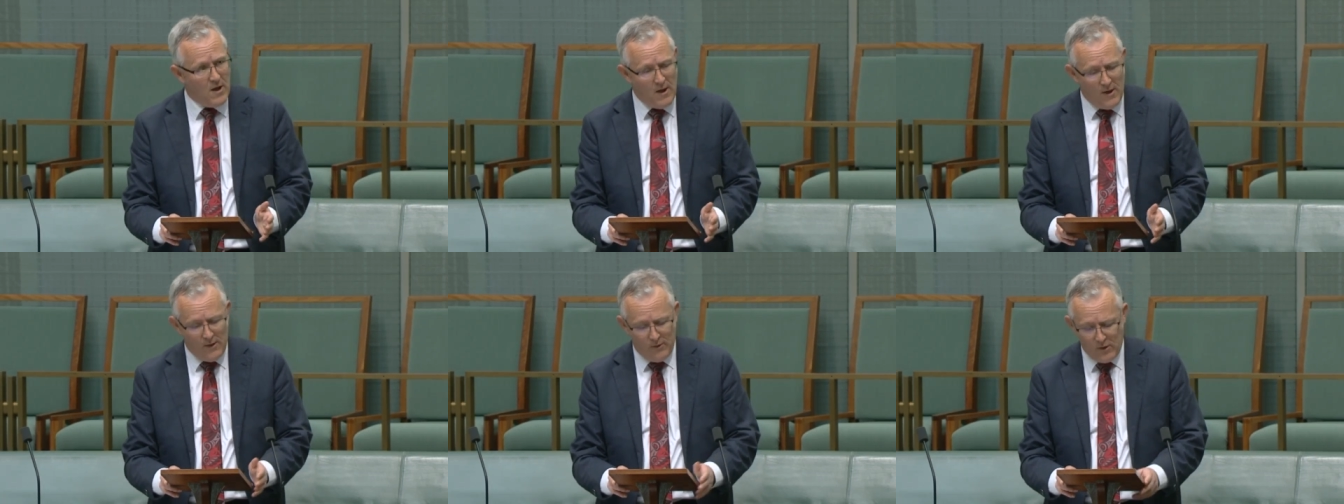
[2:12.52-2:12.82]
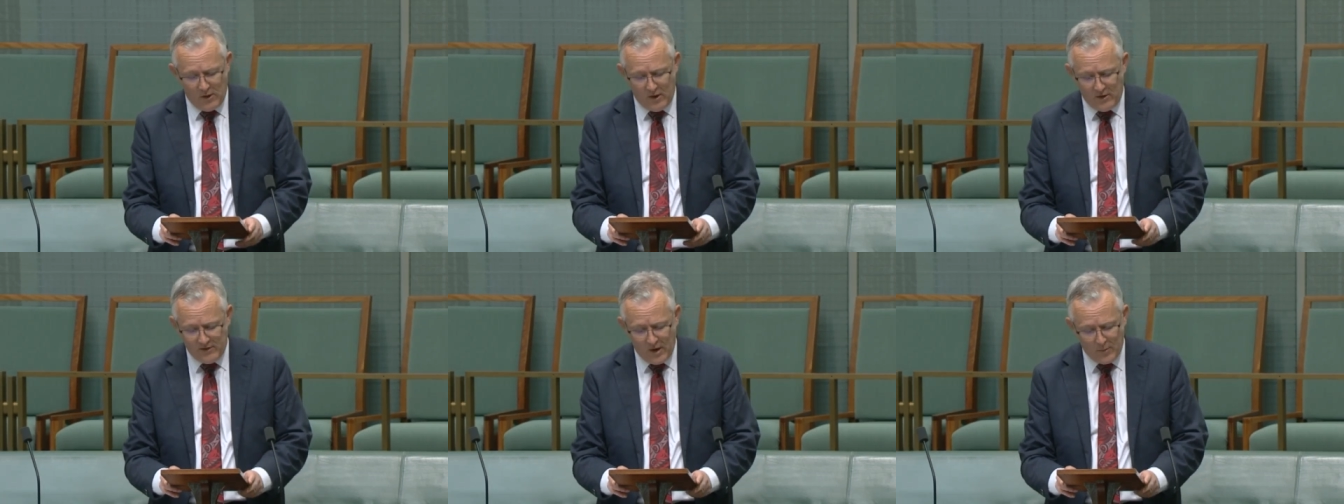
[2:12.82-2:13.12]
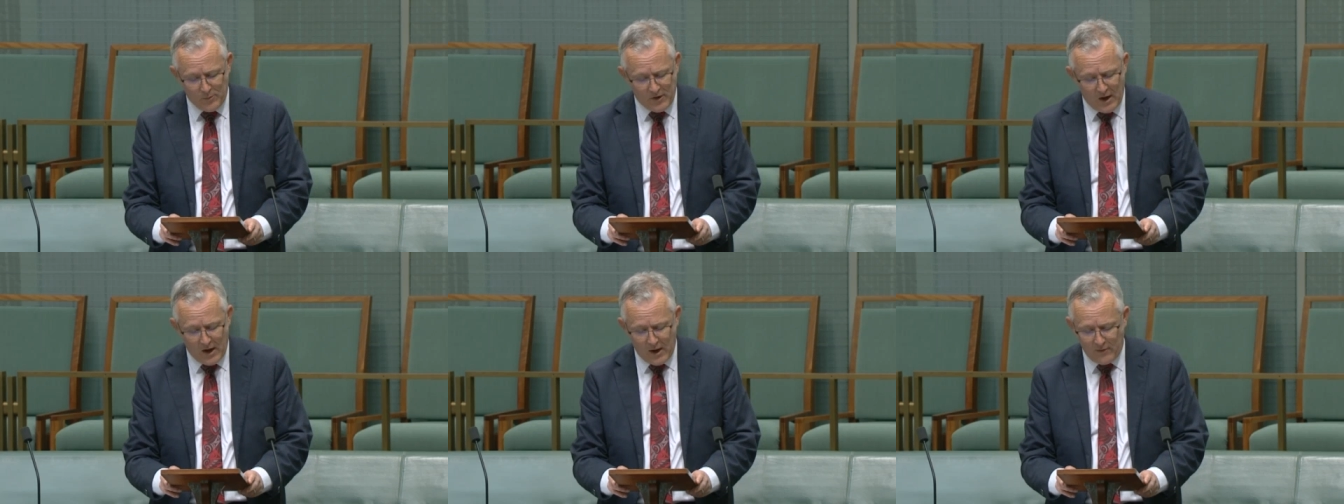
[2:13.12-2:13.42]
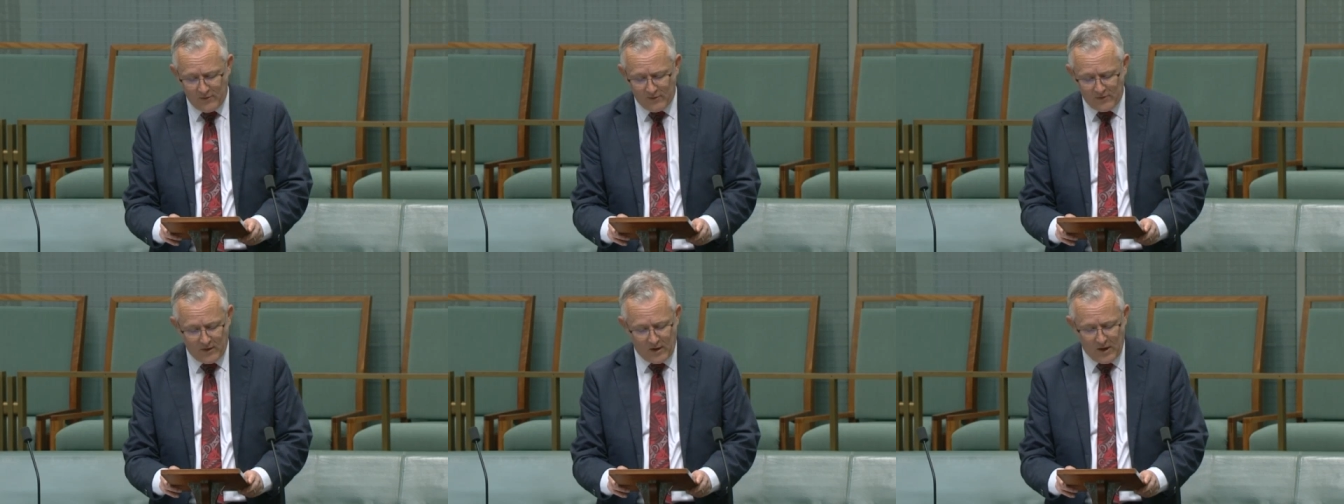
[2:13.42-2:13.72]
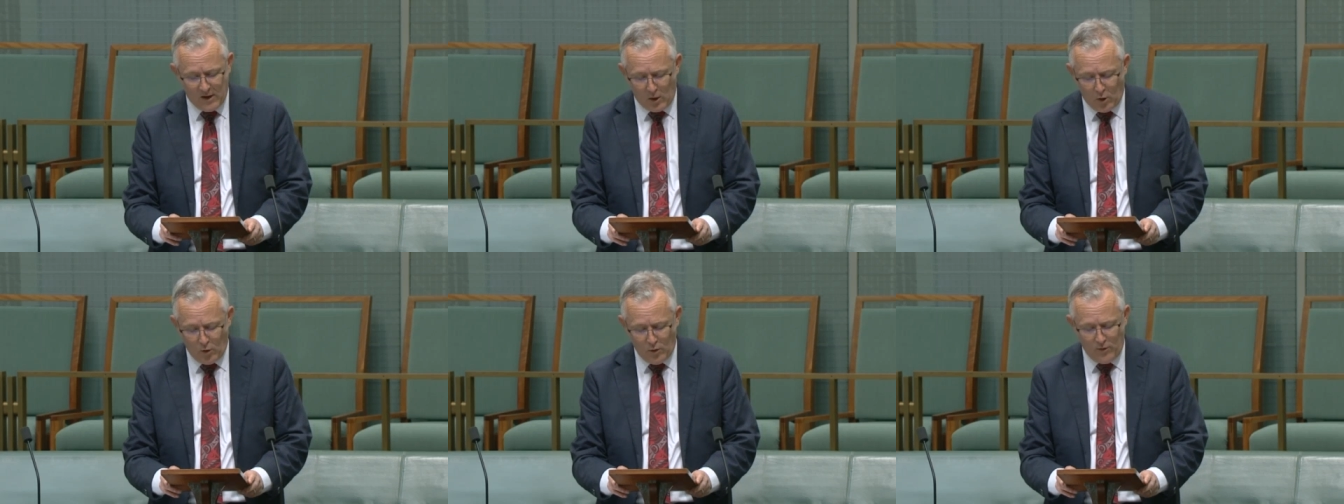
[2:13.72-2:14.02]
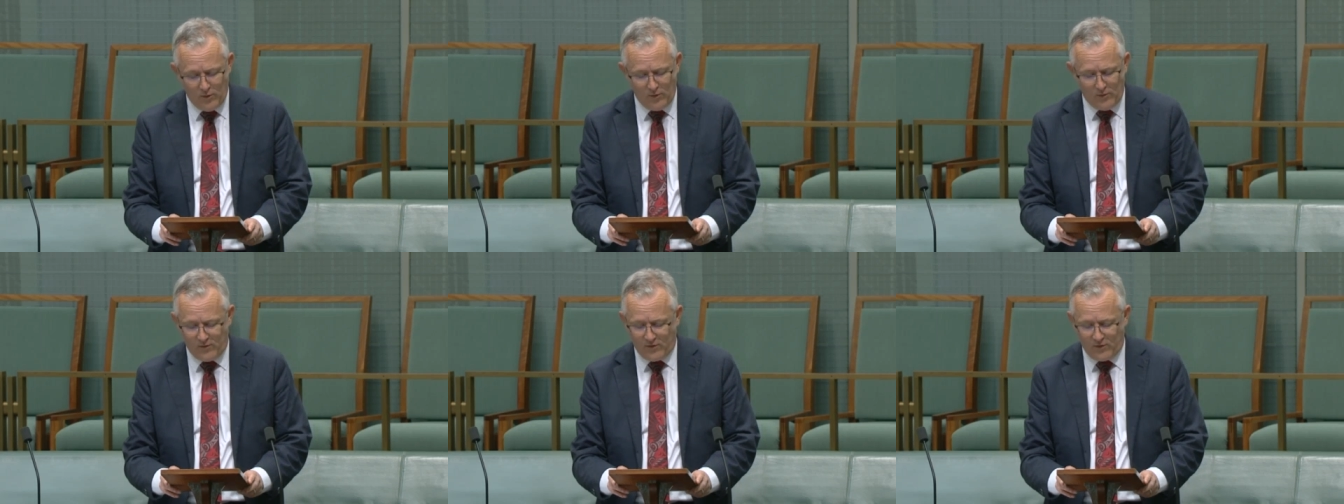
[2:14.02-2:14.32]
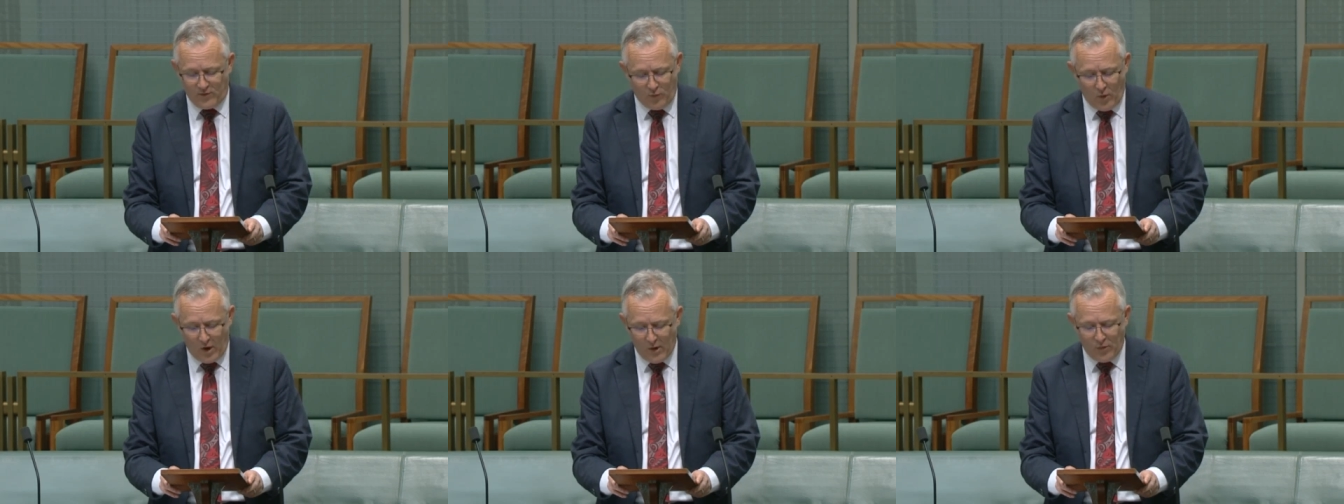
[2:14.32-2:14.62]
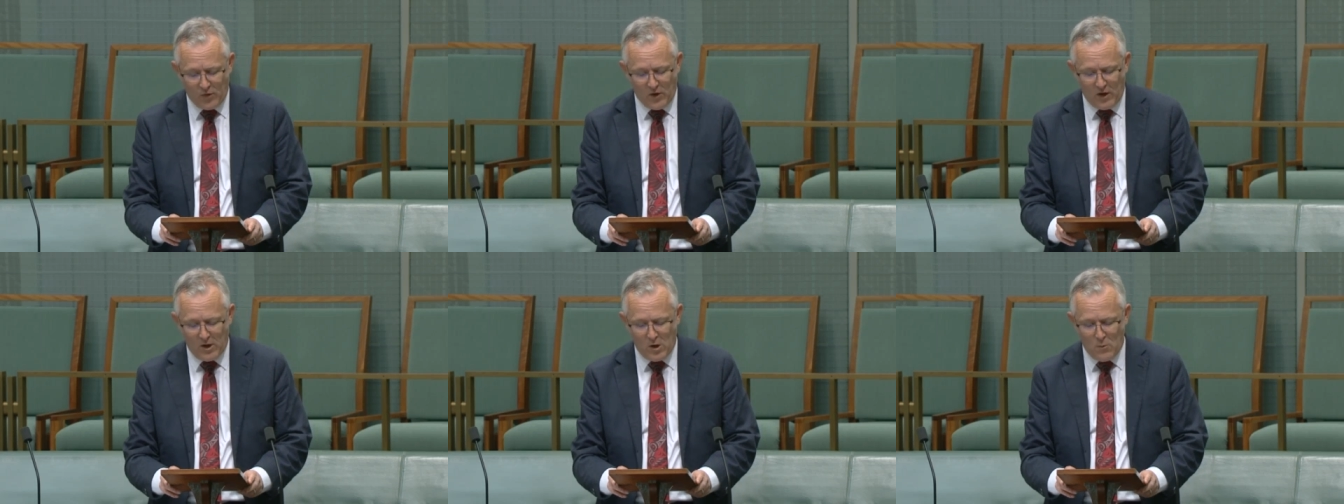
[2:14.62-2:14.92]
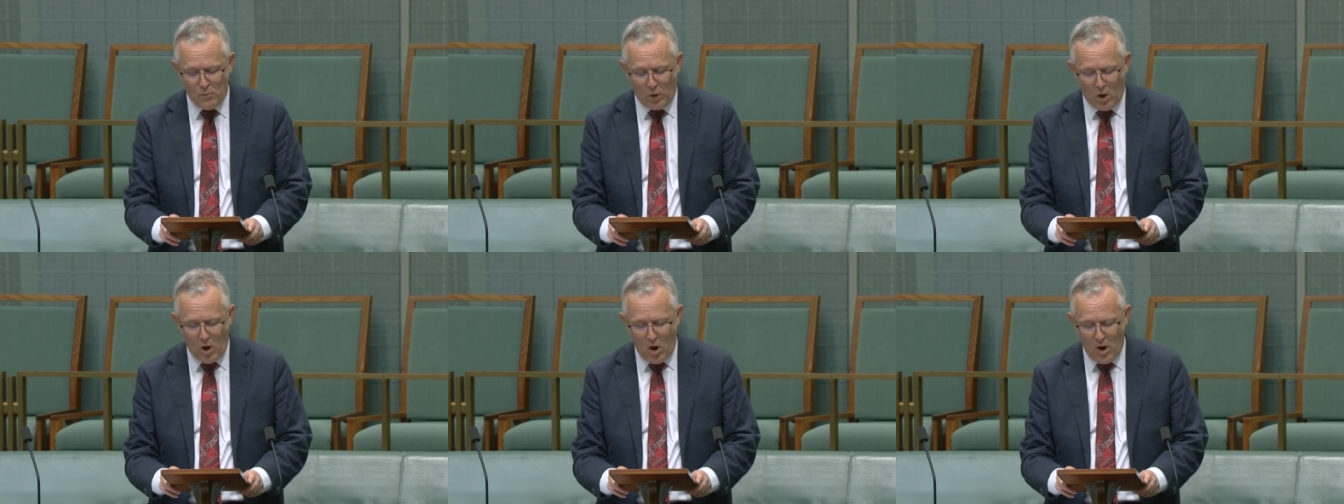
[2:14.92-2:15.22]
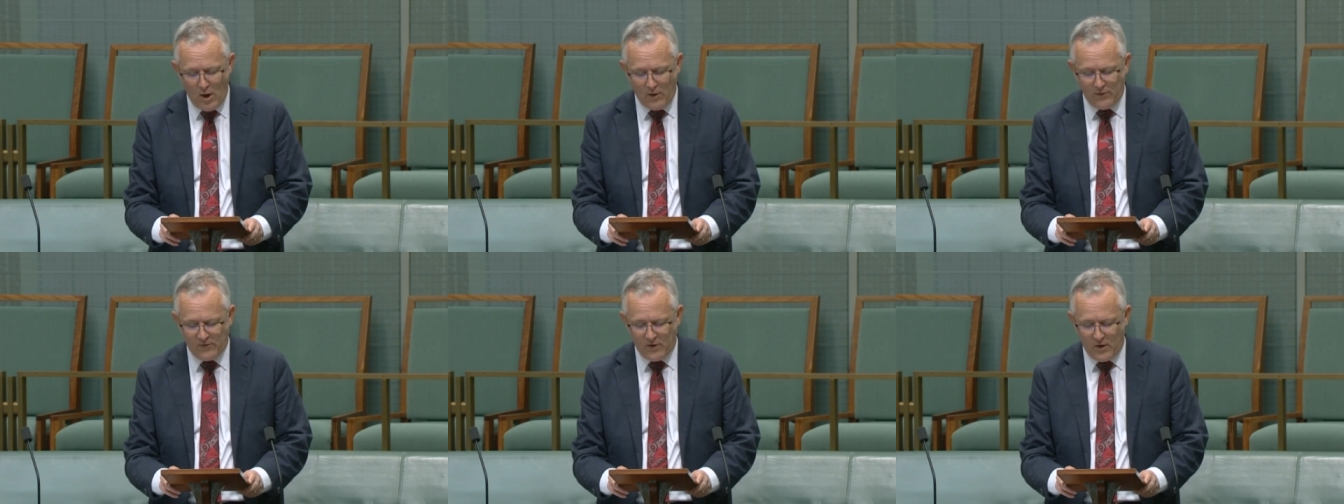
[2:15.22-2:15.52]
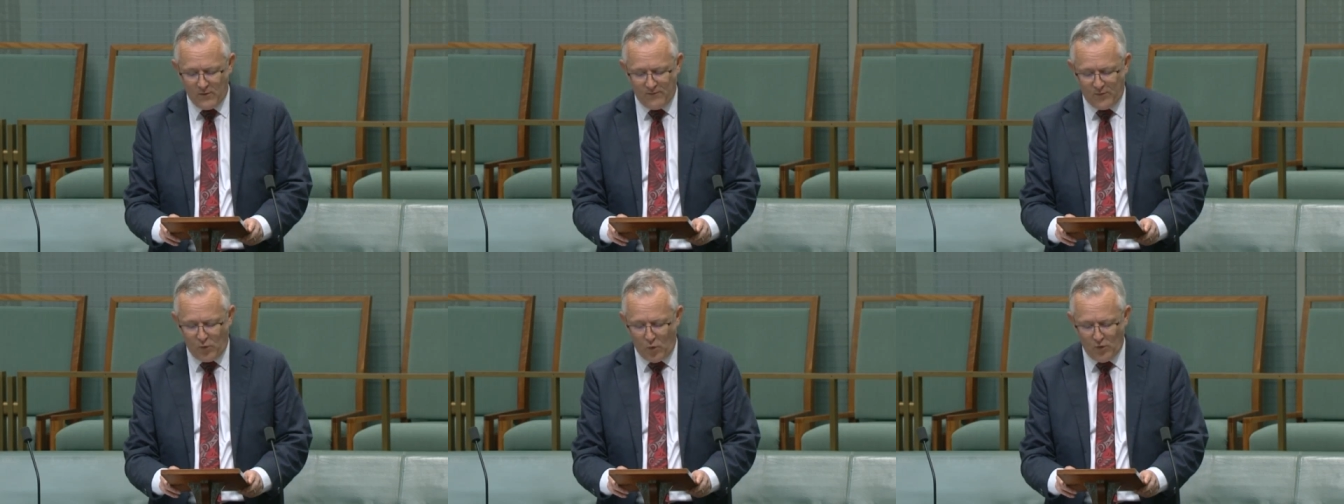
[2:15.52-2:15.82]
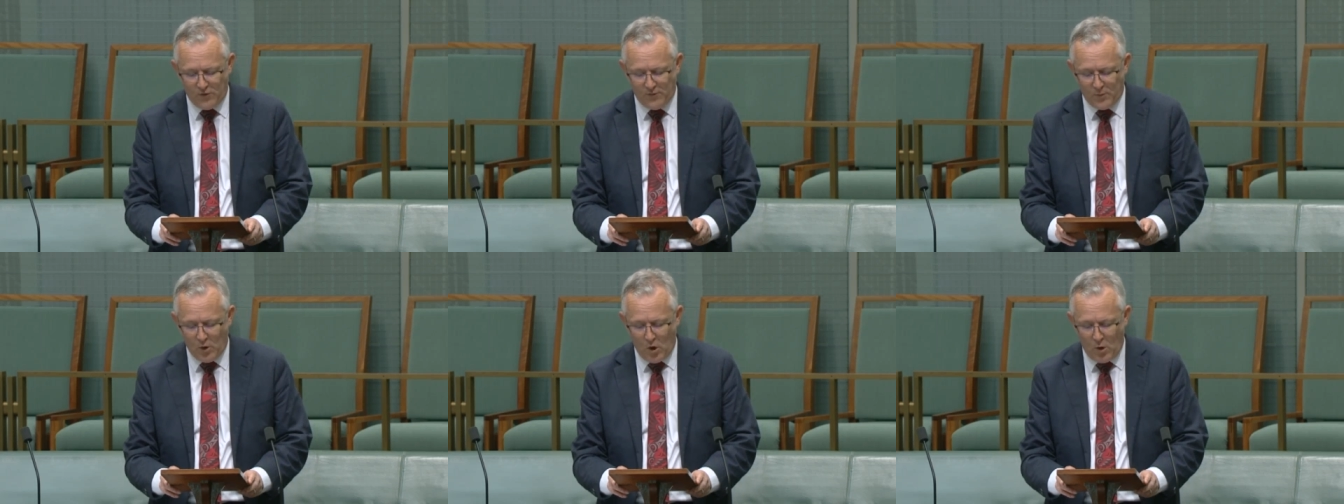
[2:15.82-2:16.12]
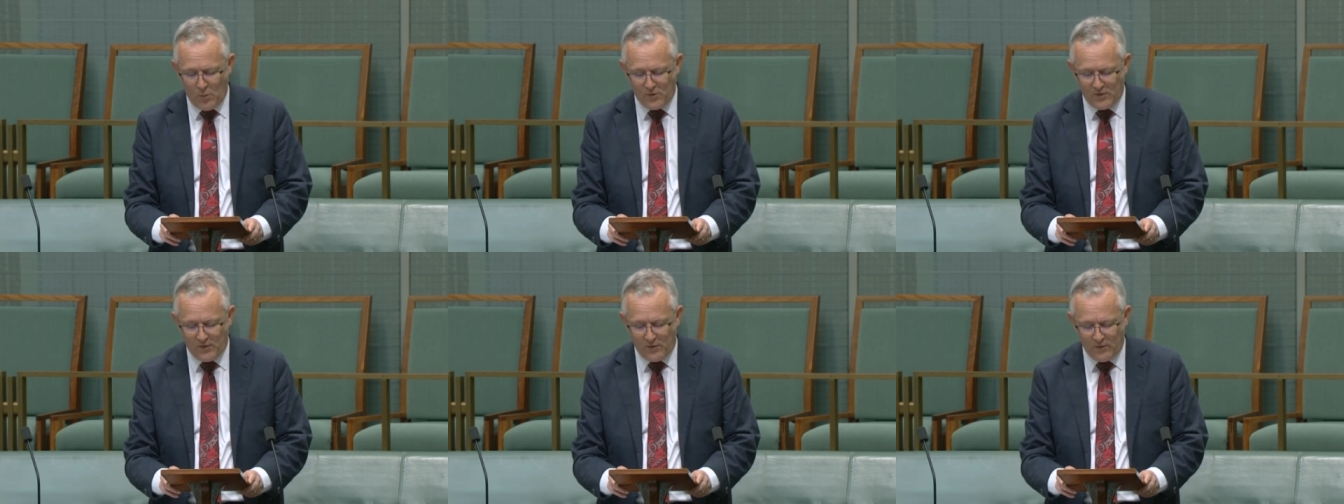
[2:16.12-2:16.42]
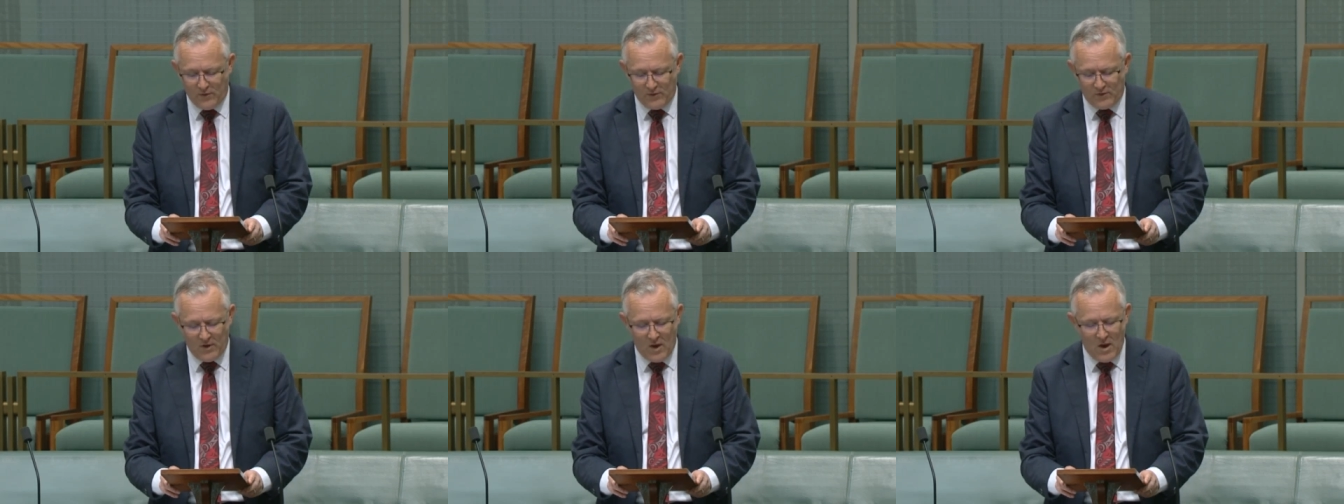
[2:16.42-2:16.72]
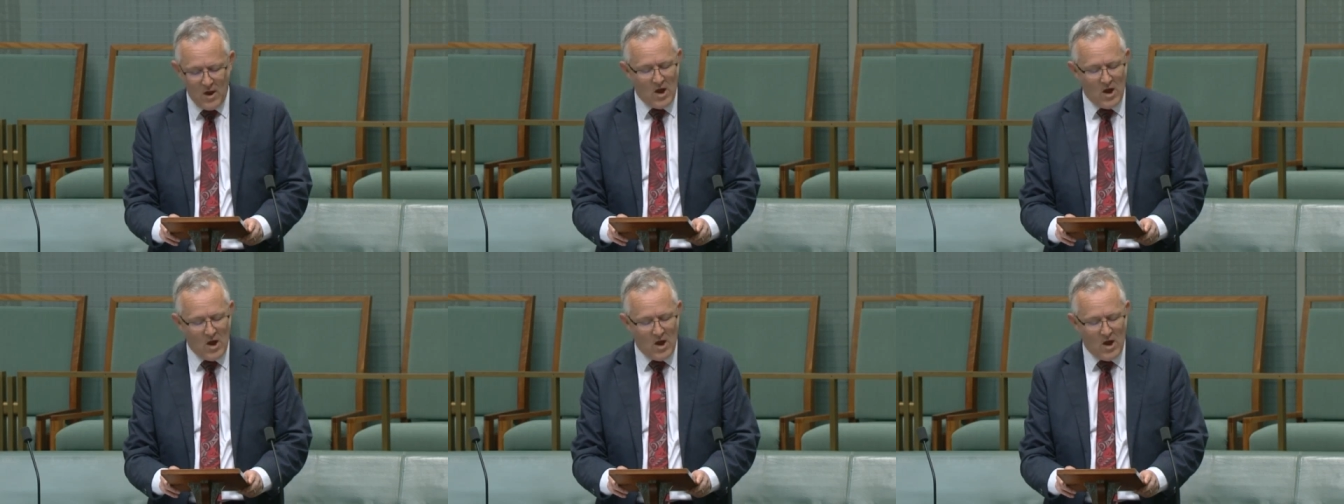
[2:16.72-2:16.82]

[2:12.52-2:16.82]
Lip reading: These updates included strengthening compliance and enforcement options